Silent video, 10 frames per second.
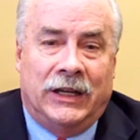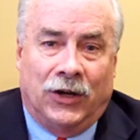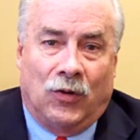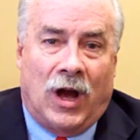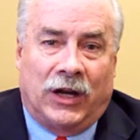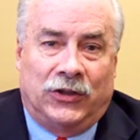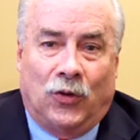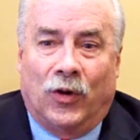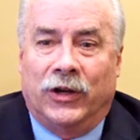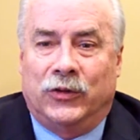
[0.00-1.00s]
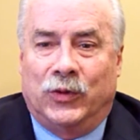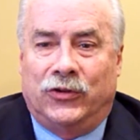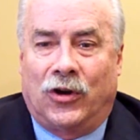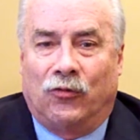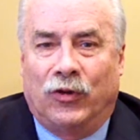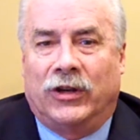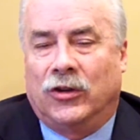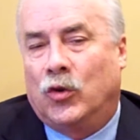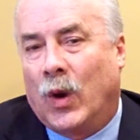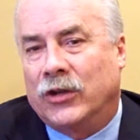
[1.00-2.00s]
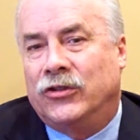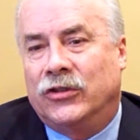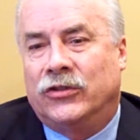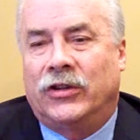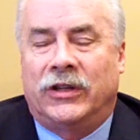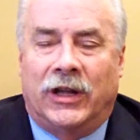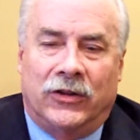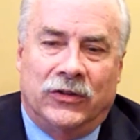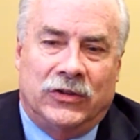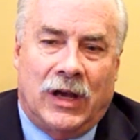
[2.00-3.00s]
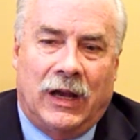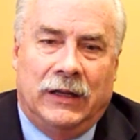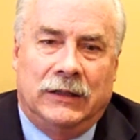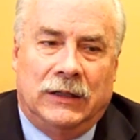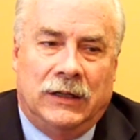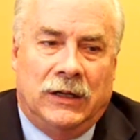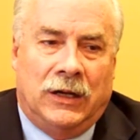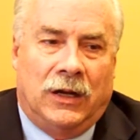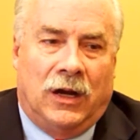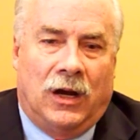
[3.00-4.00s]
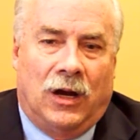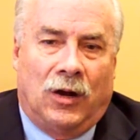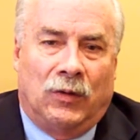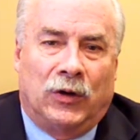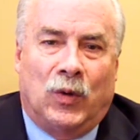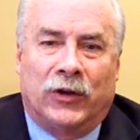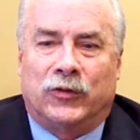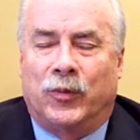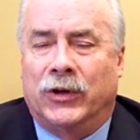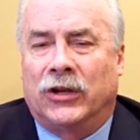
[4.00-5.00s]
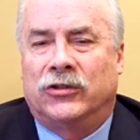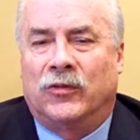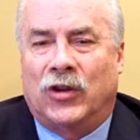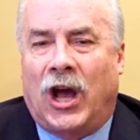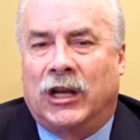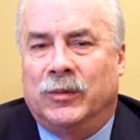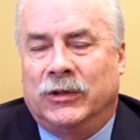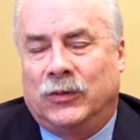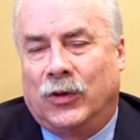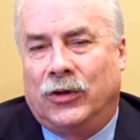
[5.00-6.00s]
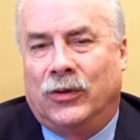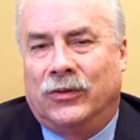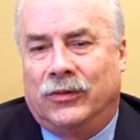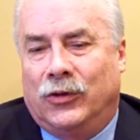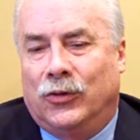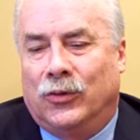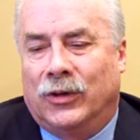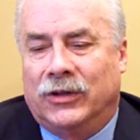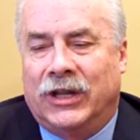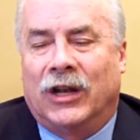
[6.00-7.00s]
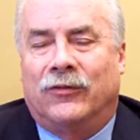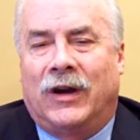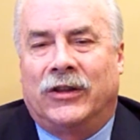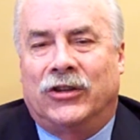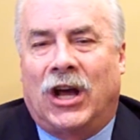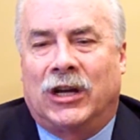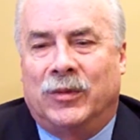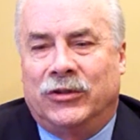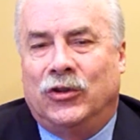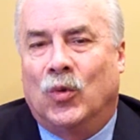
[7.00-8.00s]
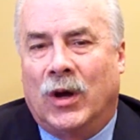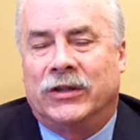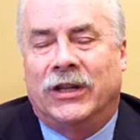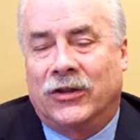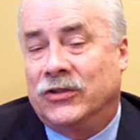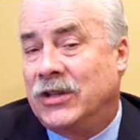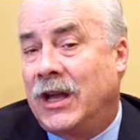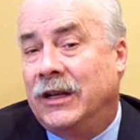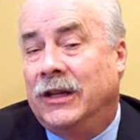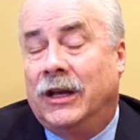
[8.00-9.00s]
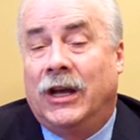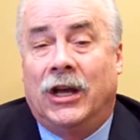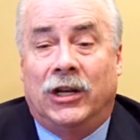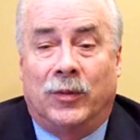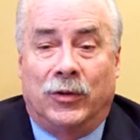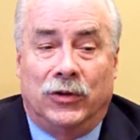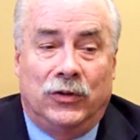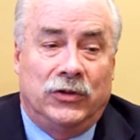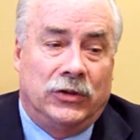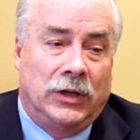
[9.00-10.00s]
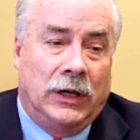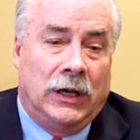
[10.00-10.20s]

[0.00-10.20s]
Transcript: Interrogatories, which are written questions to the other side. Request for production of documents, where you identify the documents you want the other side to produce.